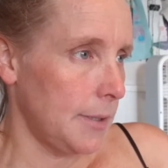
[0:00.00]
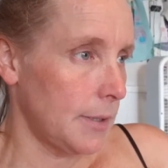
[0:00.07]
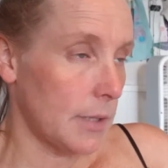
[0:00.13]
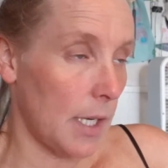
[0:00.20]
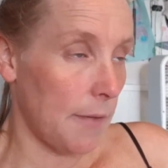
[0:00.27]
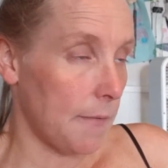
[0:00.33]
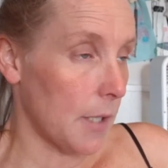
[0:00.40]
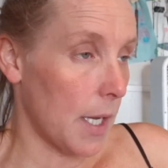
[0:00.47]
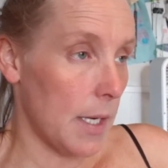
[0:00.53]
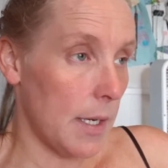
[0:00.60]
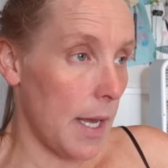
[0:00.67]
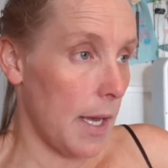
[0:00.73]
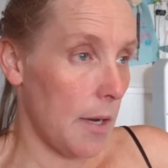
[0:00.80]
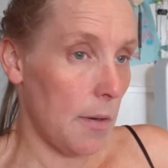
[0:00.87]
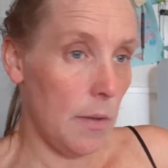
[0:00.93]
I forget
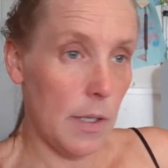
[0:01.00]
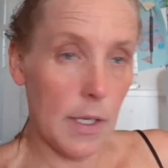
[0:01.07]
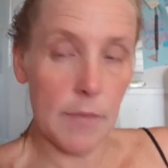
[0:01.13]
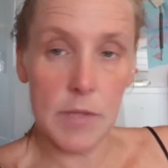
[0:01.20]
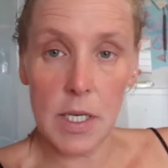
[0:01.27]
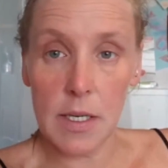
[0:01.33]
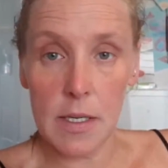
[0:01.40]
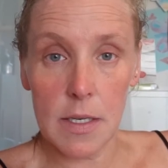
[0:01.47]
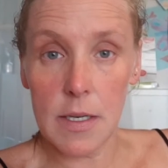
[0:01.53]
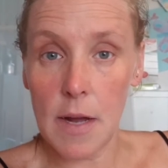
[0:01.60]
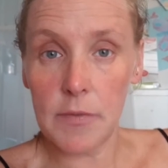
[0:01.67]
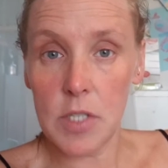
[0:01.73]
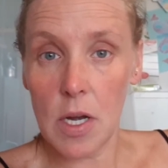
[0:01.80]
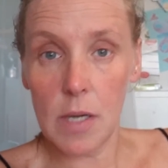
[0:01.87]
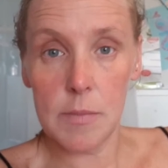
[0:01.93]
now. I've done it
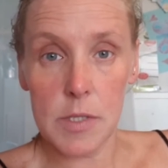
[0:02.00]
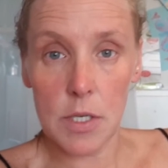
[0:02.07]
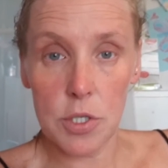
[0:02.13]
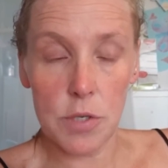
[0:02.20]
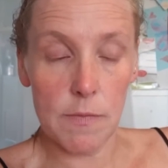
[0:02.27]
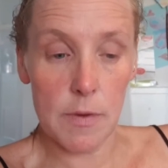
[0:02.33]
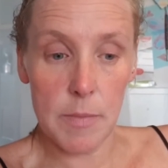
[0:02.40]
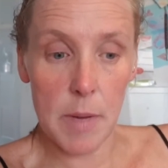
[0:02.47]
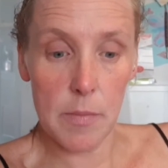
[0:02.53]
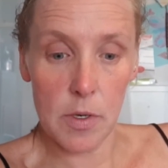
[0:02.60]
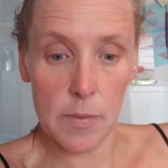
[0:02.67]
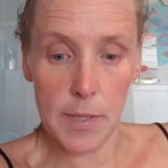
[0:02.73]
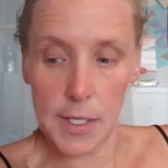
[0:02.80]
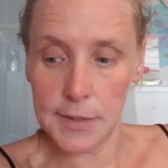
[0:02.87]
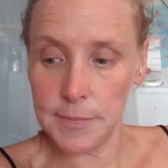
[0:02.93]
enough times I should
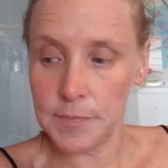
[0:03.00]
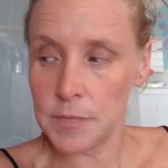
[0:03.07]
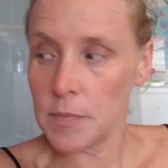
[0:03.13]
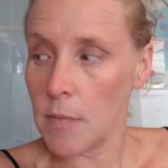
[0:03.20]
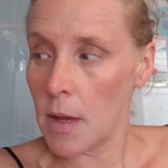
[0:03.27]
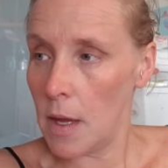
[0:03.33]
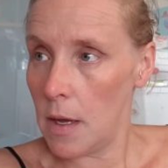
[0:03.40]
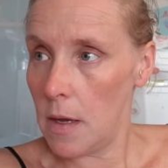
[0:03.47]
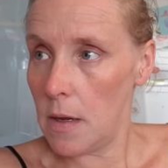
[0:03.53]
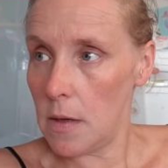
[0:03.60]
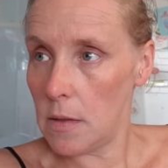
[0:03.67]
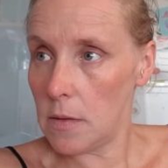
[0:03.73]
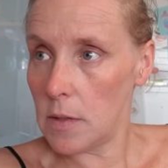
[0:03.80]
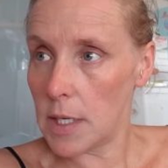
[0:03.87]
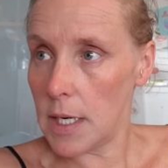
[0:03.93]
remember, but
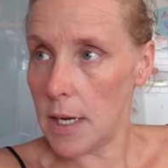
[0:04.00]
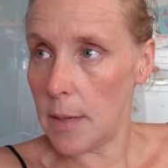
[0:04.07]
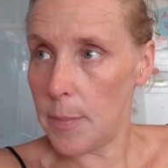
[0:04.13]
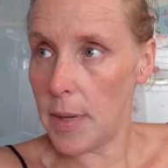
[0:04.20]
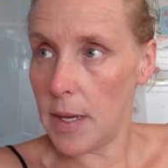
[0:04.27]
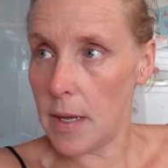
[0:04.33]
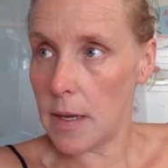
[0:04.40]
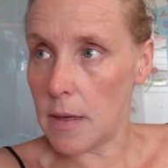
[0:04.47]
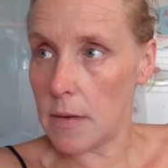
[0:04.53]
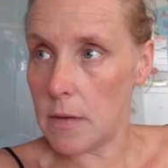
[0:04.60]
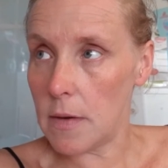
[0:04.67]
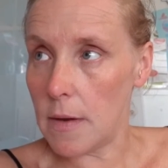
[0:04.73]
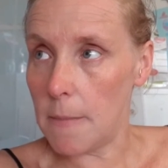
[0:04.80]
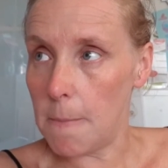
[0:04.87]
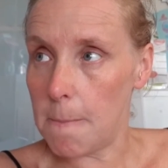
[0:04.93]
I'll look it up
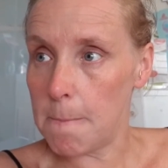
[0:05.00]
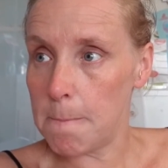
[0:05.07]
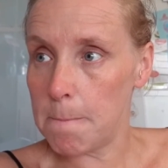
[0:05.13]
and I'll